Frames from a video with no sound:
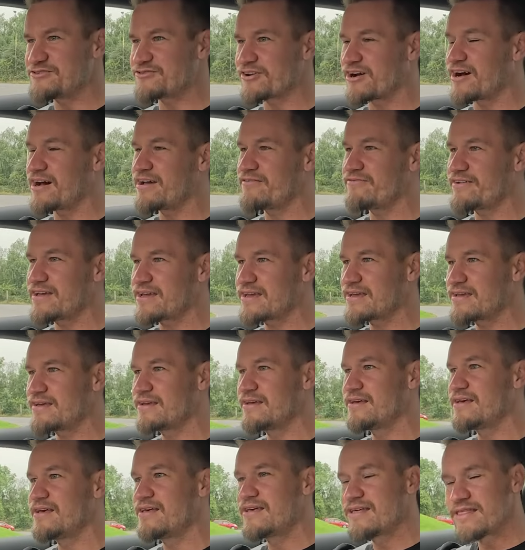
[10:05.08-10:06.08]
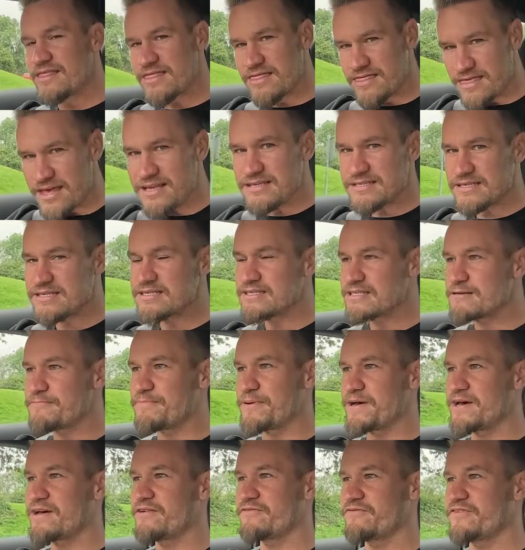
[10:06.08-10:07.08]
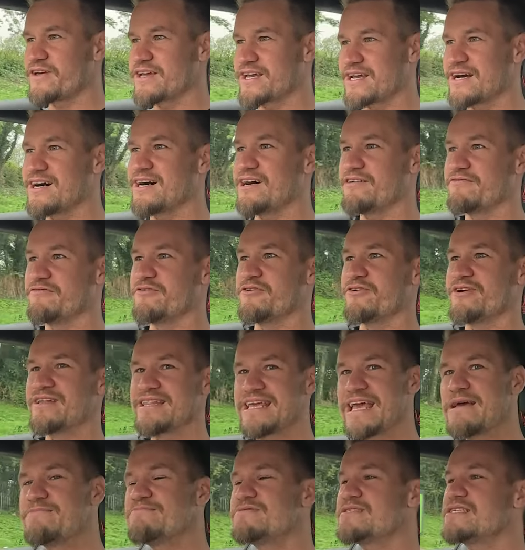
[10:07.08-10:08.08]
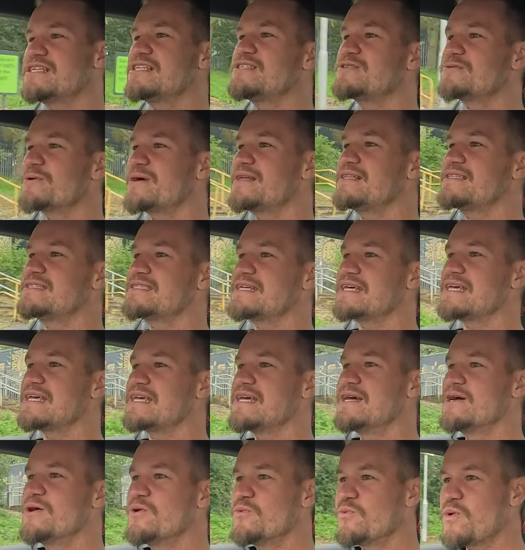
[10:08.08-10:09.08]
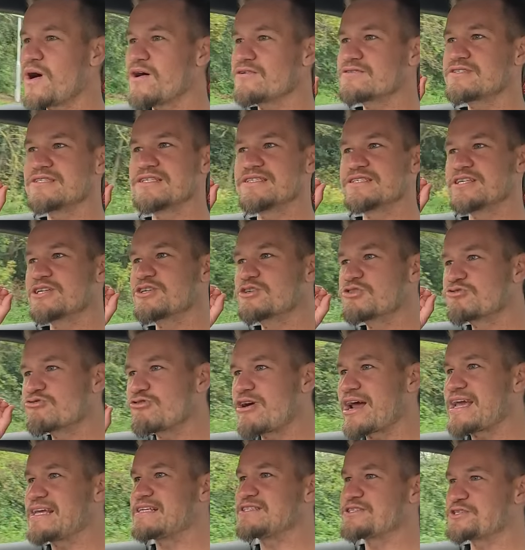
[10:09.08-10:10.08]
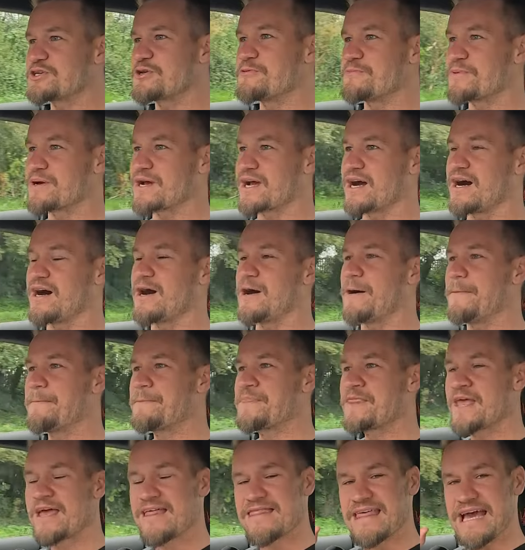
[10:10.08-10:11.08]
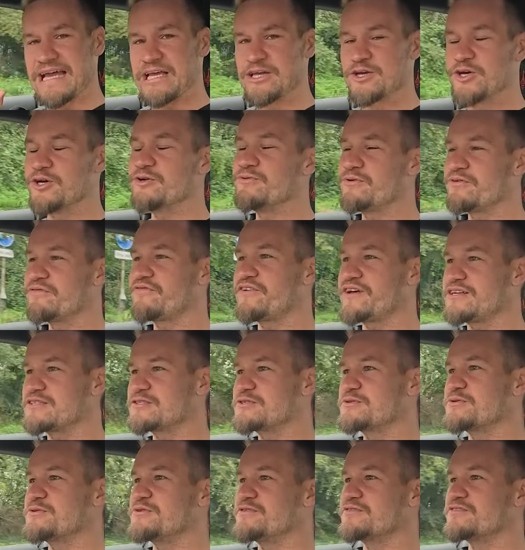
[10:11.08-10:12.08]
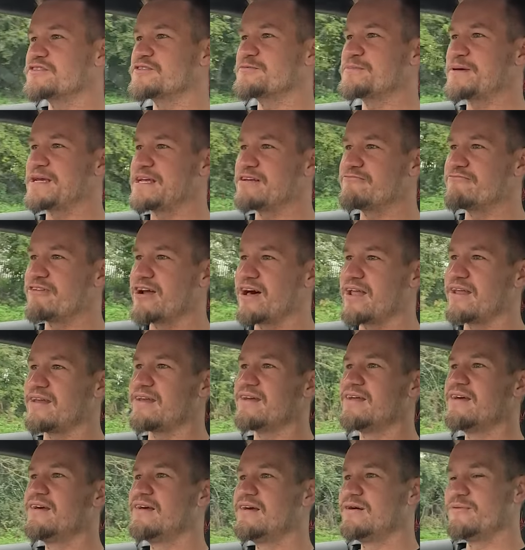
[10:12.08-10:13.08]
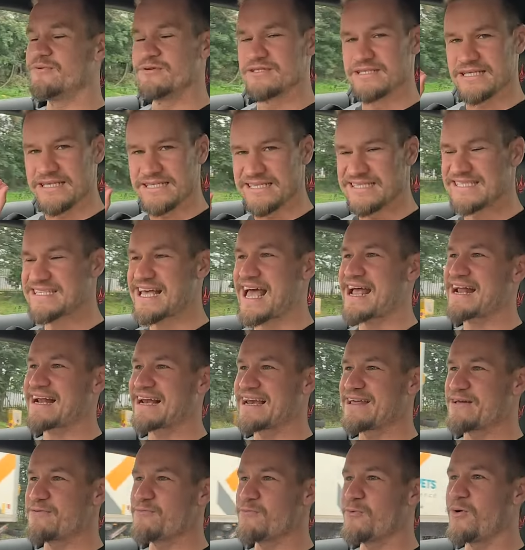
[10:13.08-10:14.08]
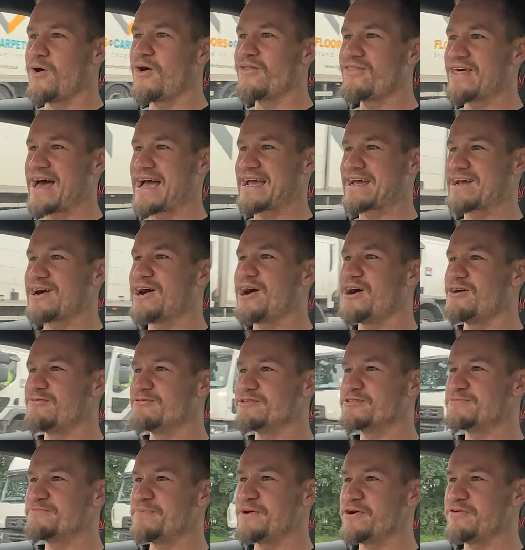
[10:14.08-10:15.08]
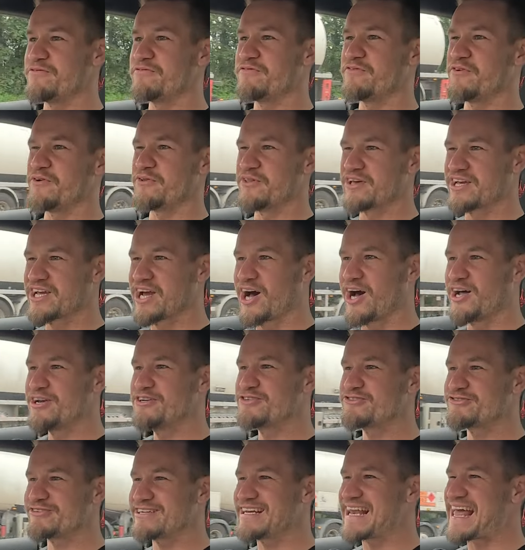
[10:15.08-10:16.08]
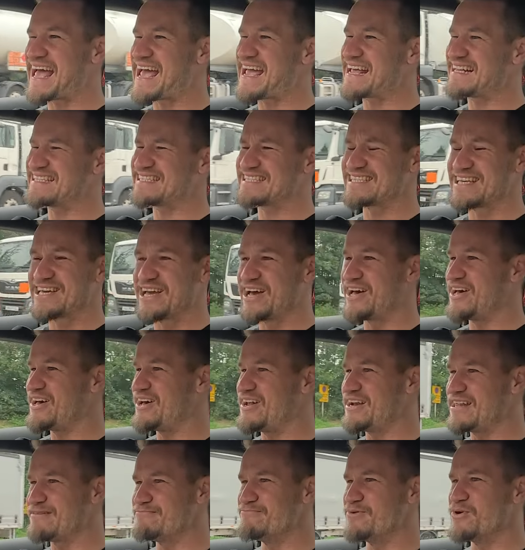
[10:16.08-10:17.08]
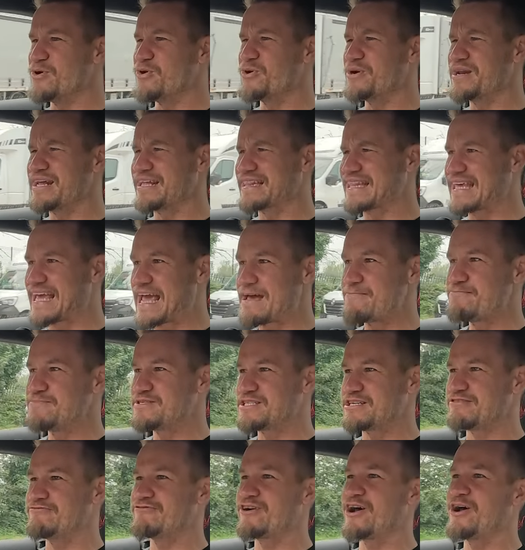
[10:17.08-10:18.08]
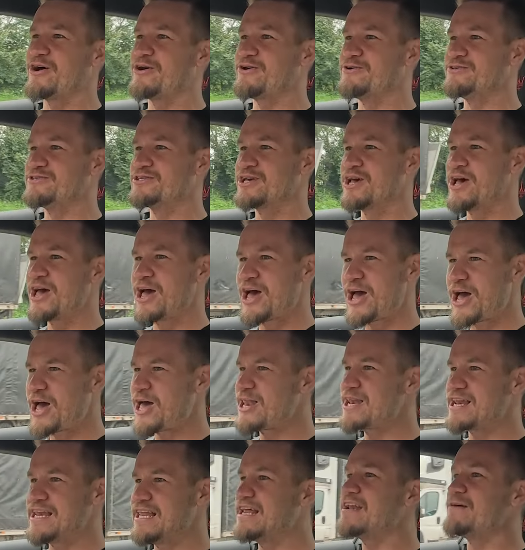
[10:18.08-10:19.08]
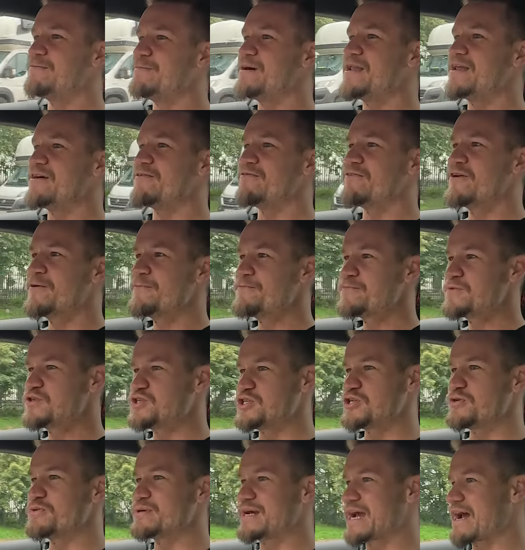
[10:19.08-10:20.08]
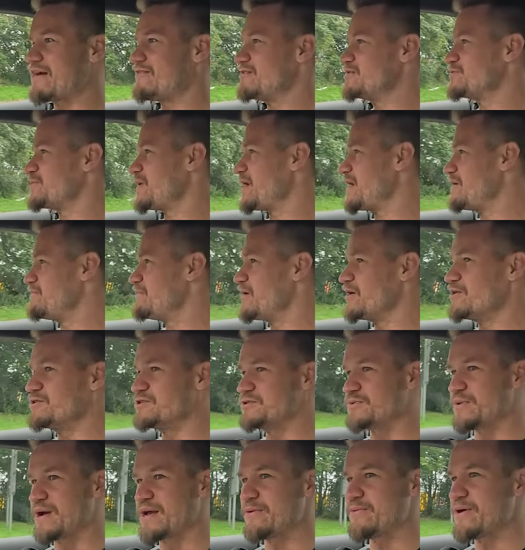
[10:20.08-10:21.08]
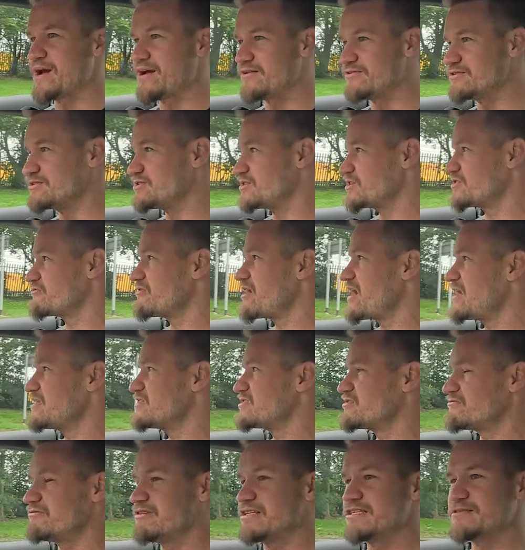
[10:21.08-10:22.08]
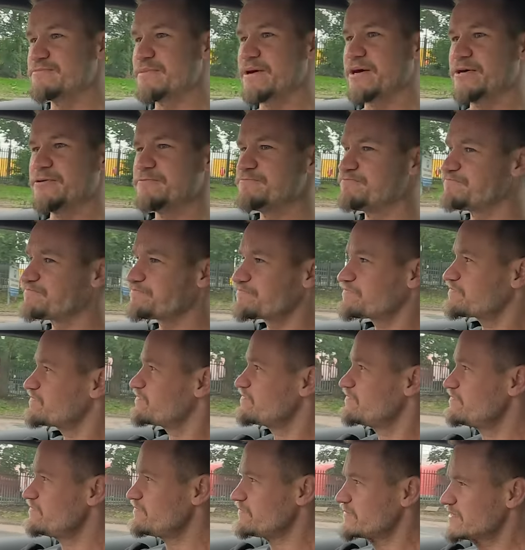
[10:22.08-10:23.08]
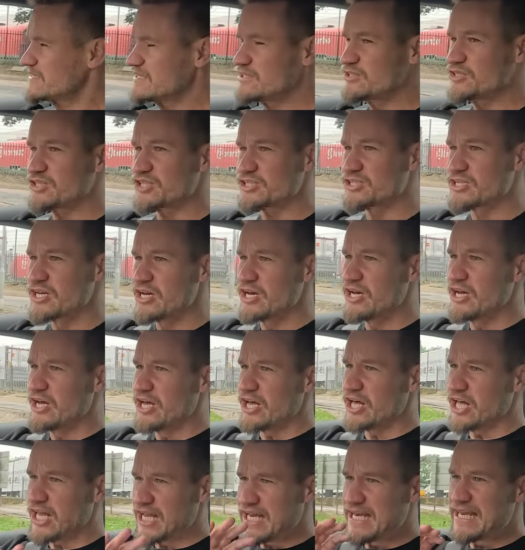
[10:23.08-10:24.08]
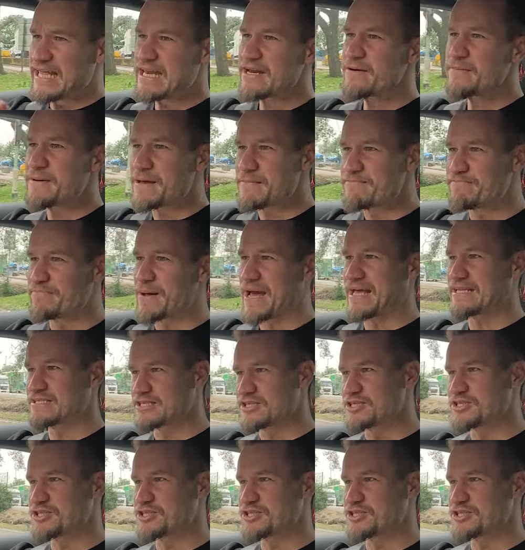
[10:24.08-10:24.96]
driving, this is the perfect car for it. The MC20, whilst it's a great supercar, that Goodwood Festival of Speed run was exactly what that car was built for. The country lanes, the early morning, the empty roads, and a little bit of dual carriageway and motorway, whereas the Gran Turismo is just a little bit better